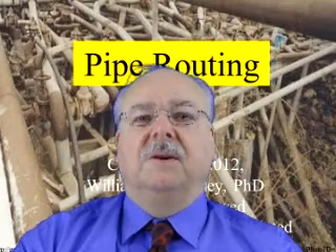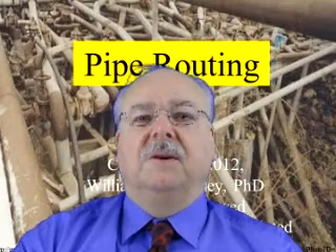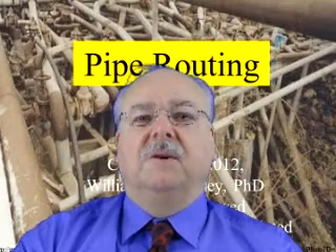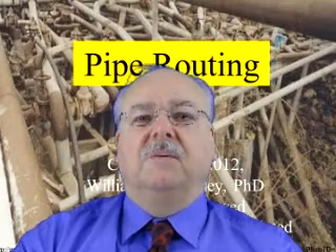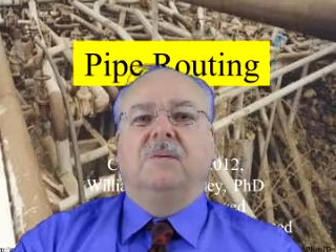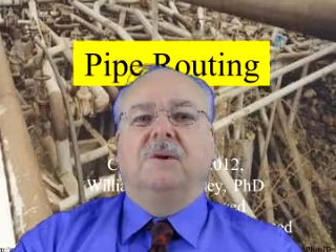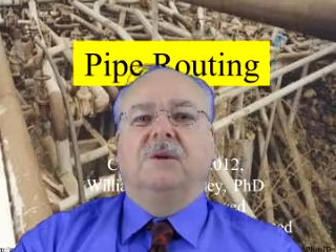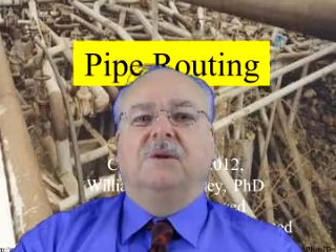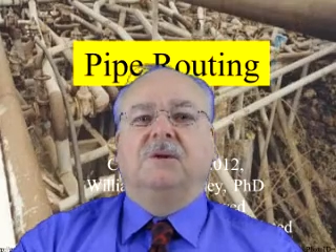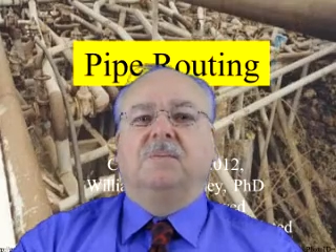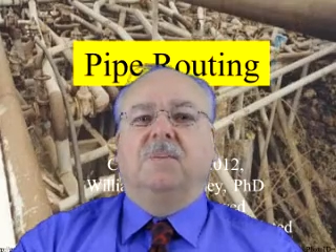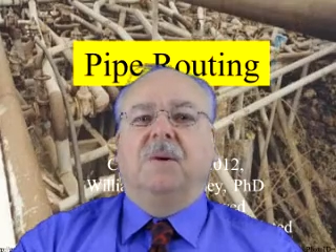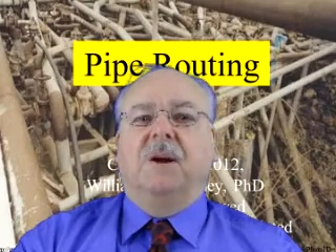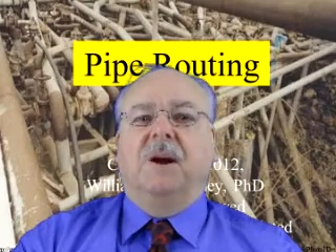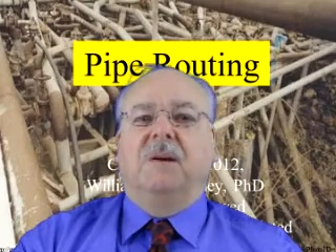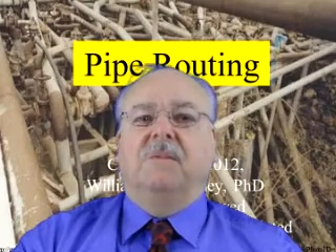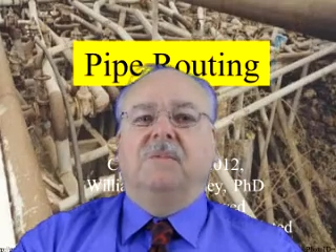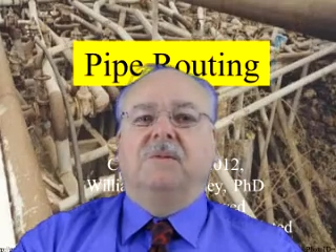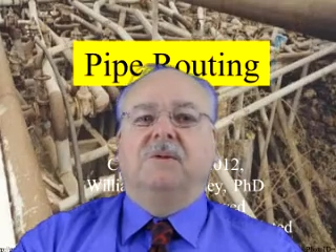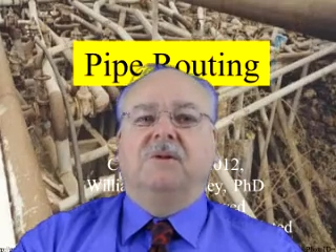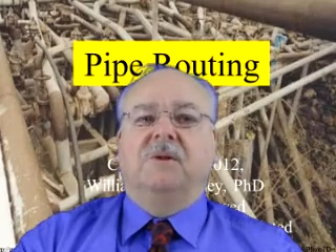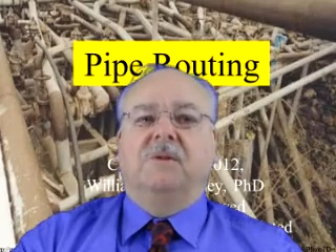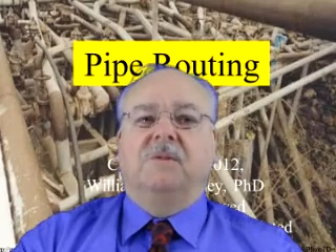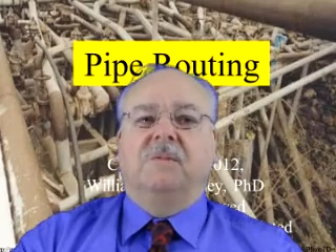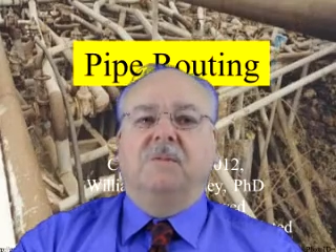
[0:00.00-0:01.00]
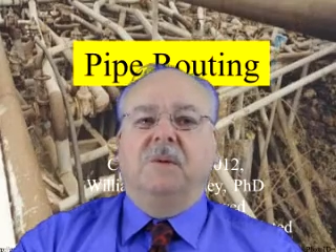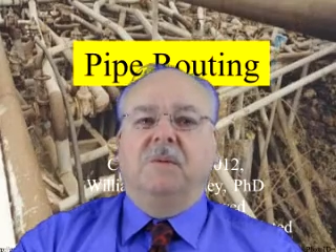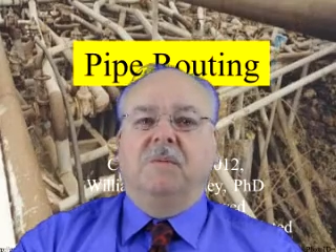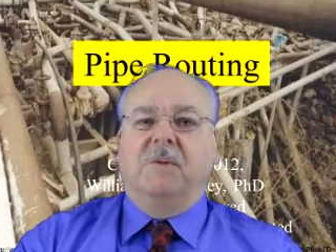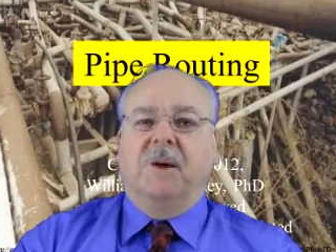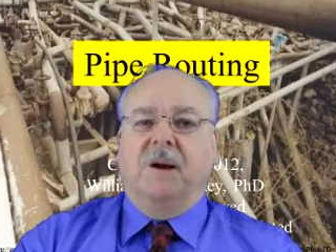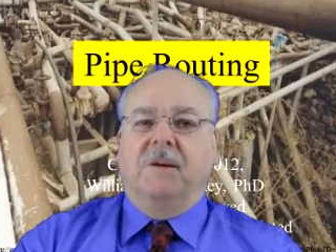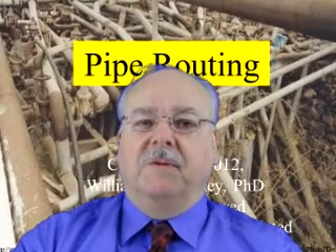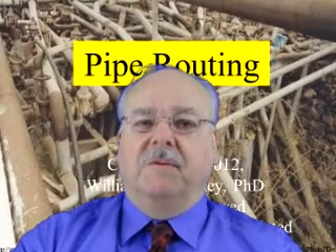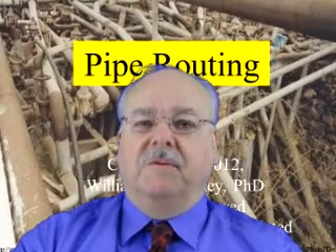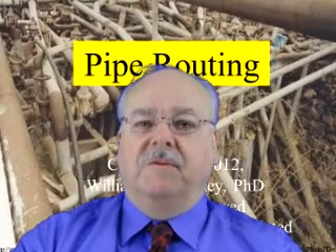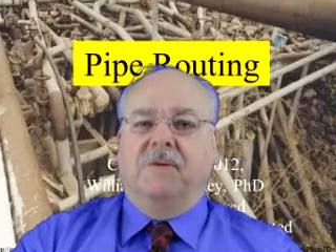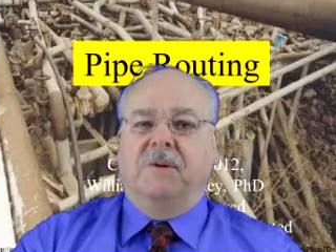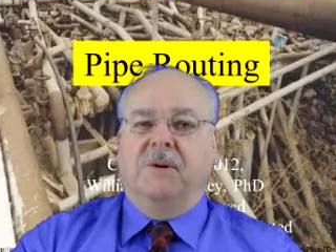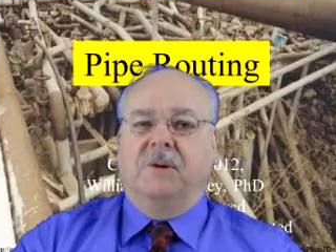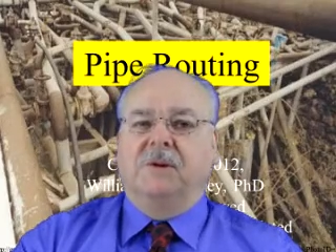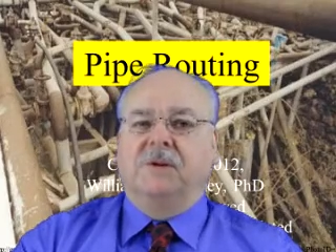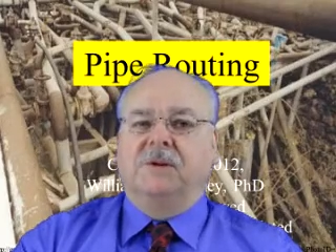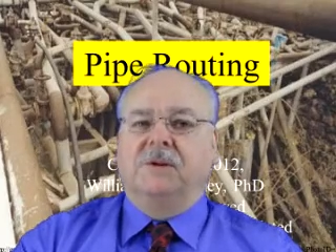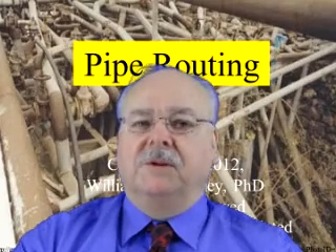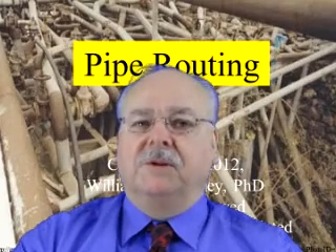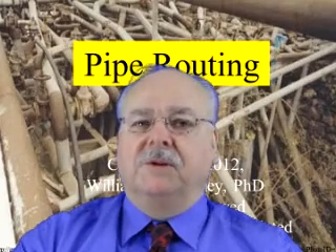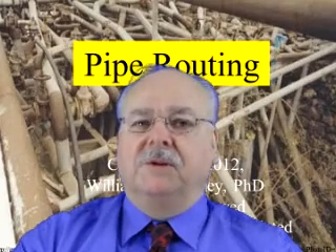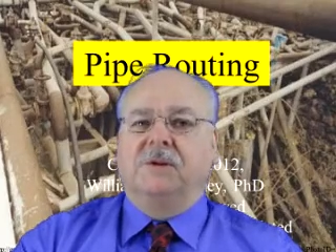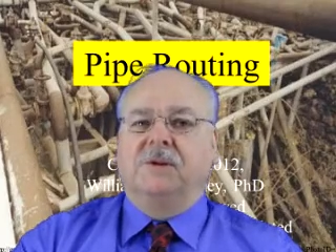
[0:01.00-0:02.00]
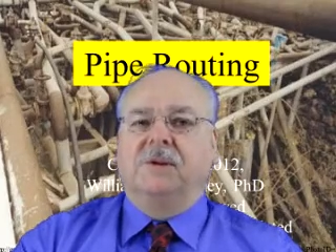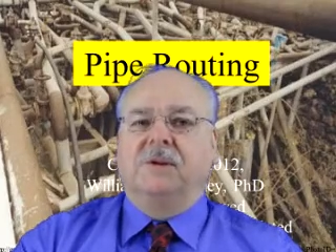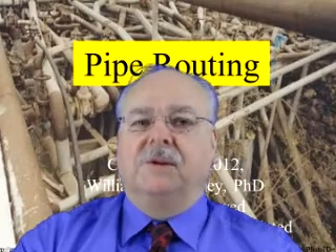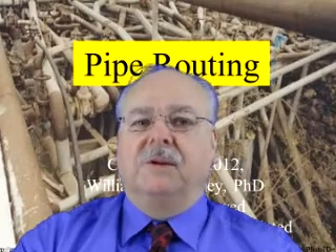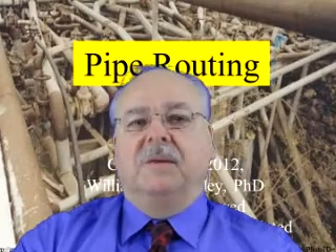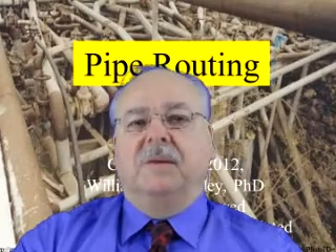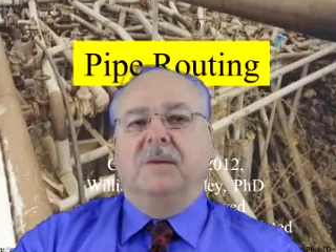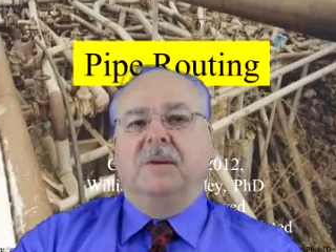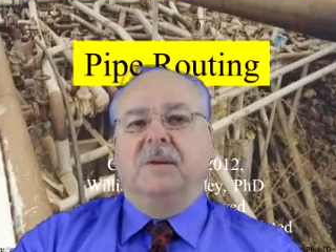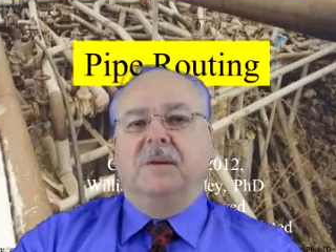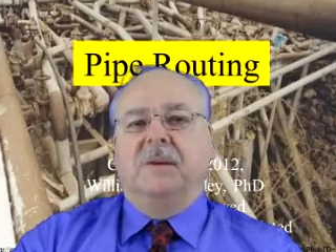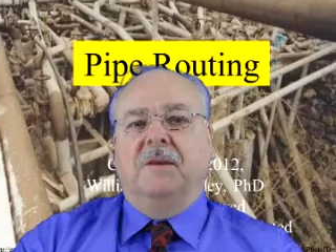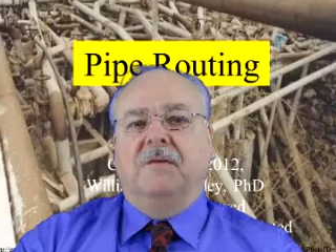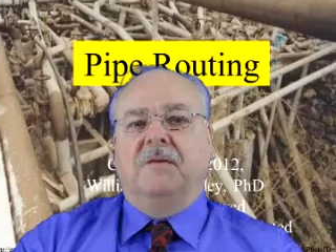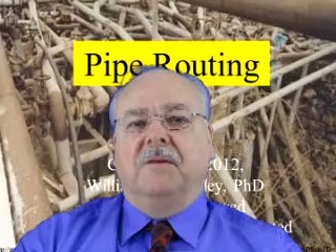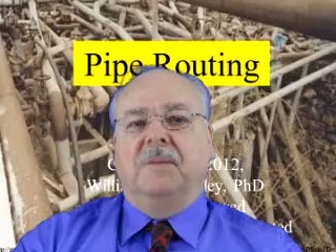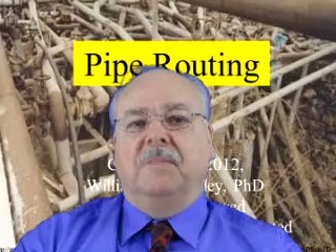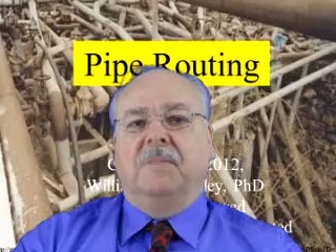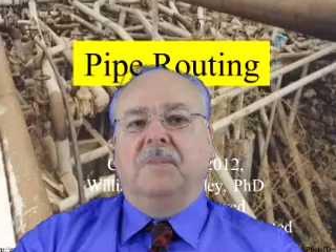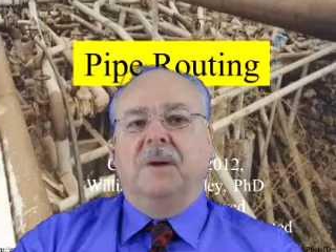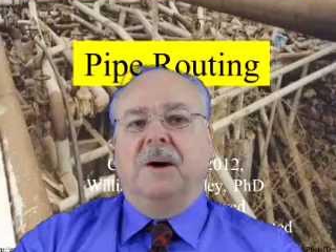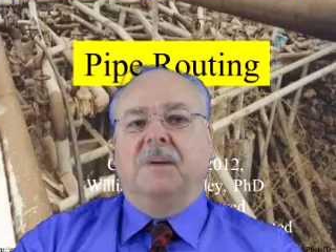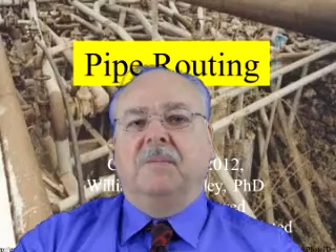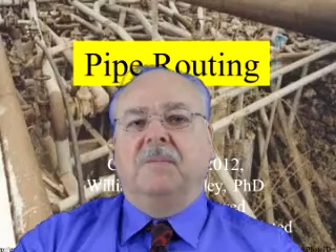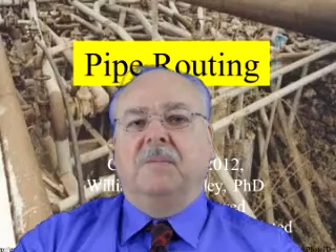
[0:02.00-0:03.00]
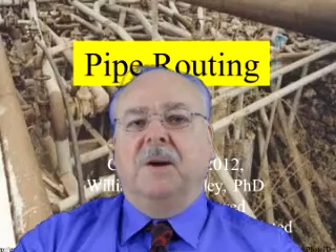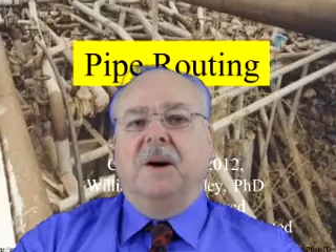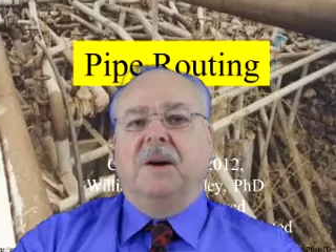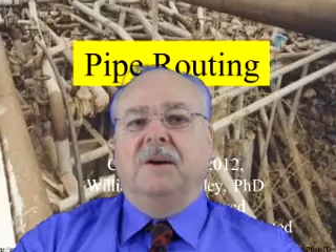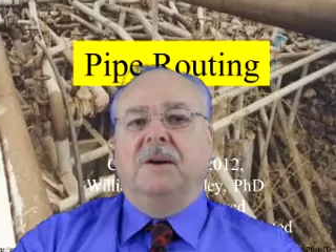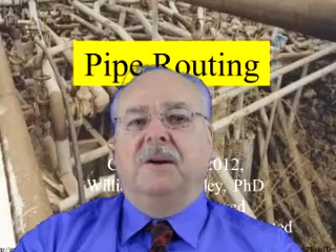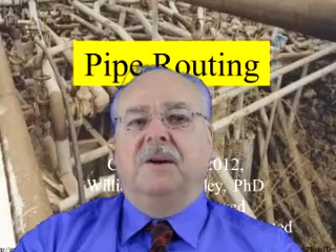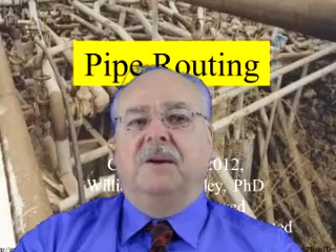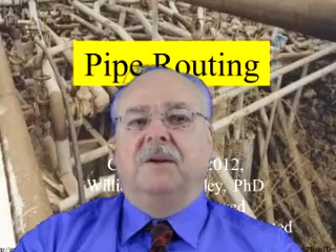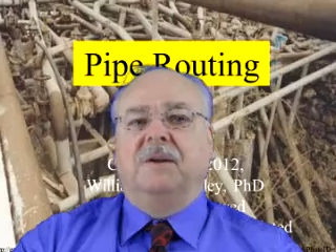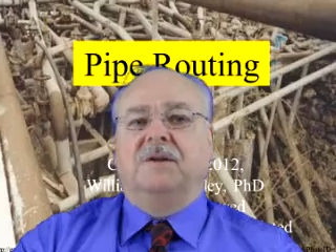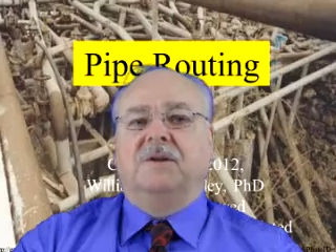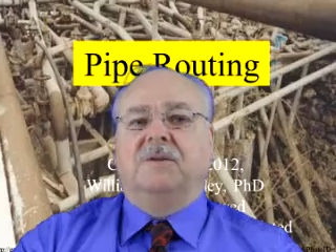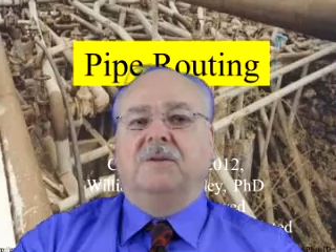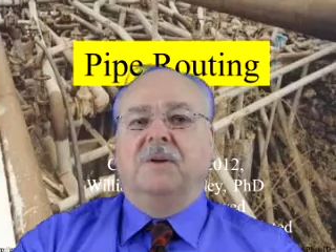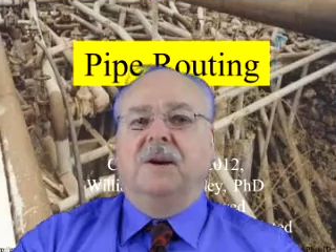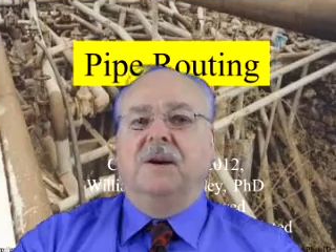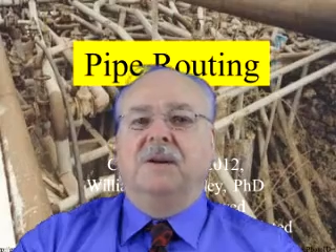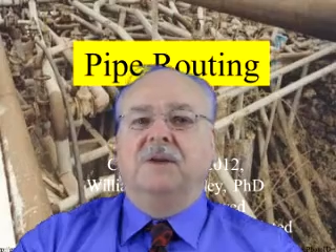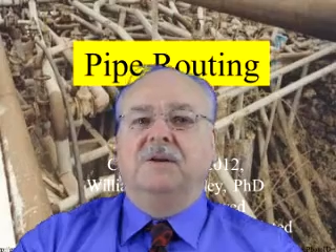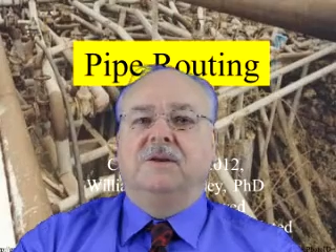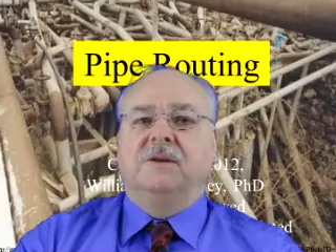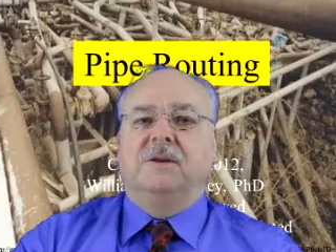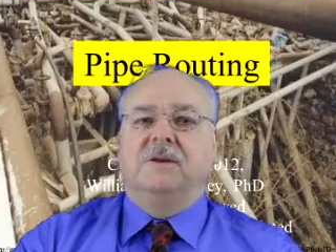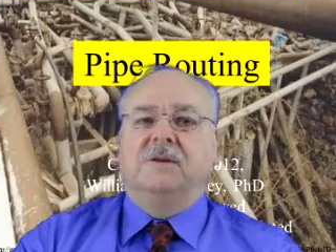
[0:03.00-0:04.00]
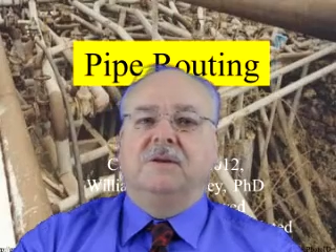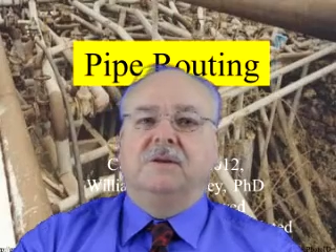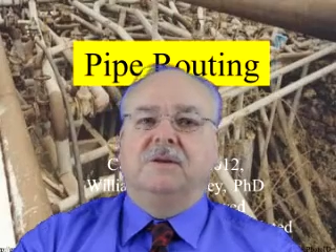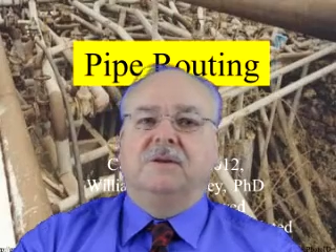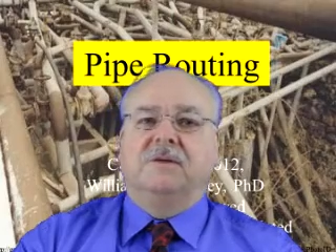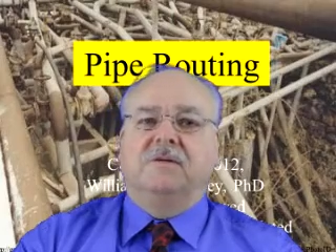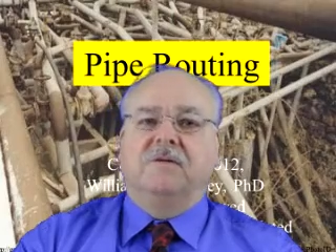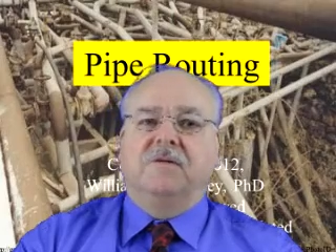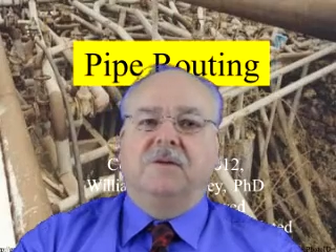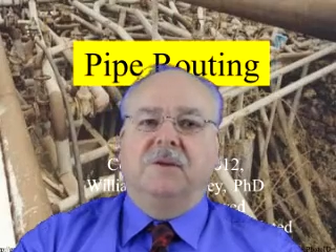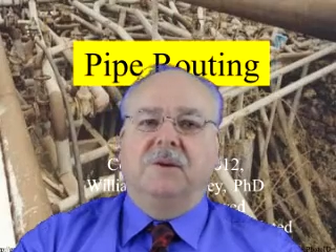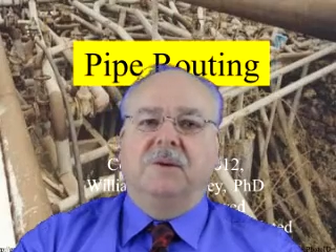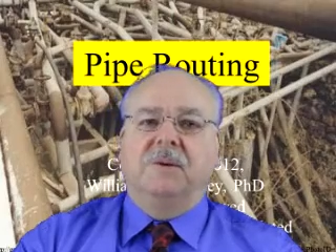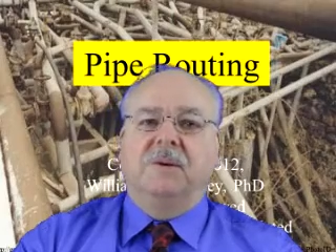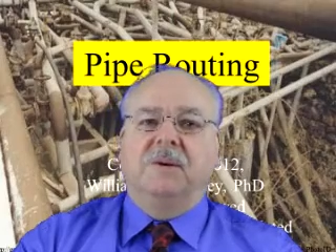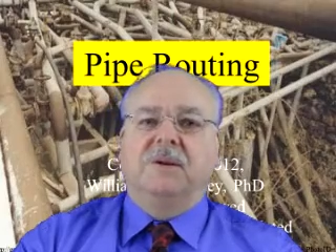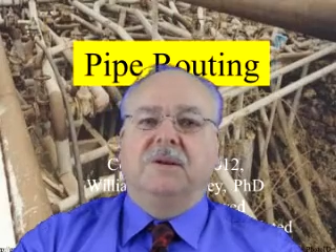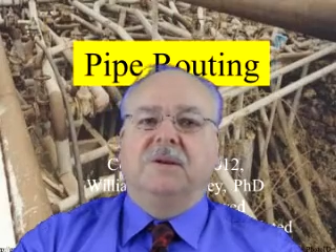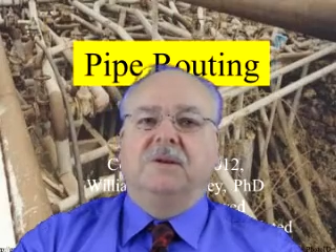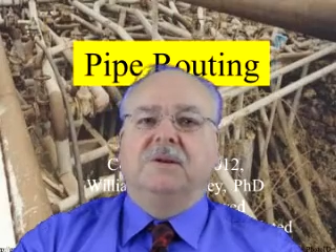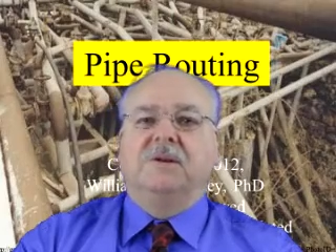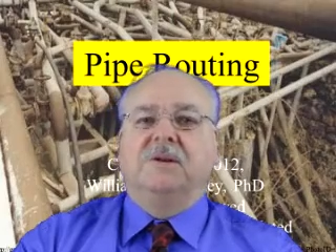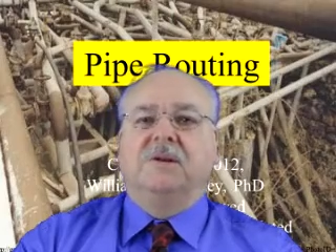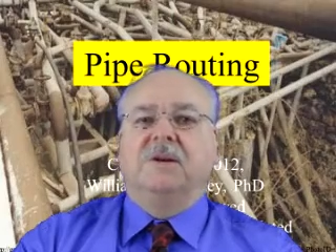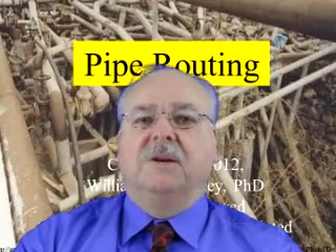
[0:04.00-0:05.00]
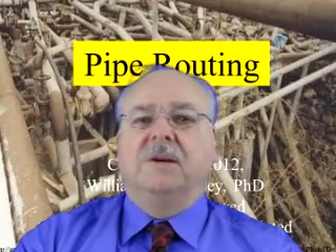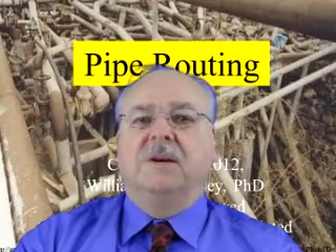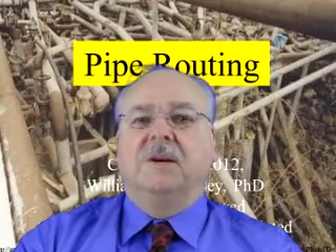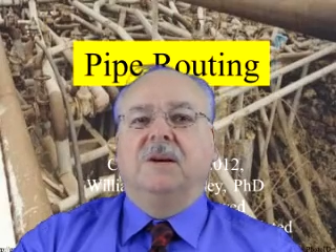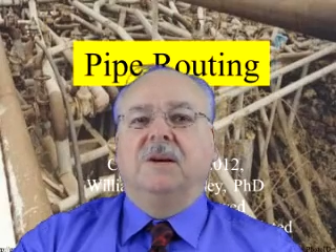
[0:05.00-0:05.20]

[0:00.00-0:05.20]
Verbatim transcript: which pipes should we route first, the different pipe routing constraints such as fluids,